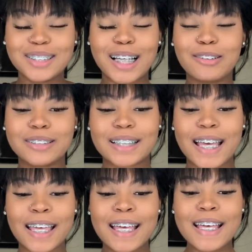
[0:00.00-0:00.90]
So I was
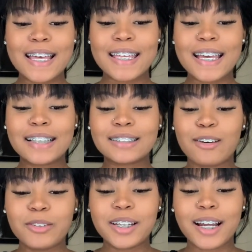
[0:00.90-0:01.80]
like, yeah. So I
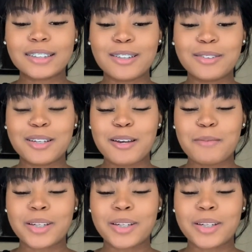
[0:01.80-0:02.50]
went there, I told them,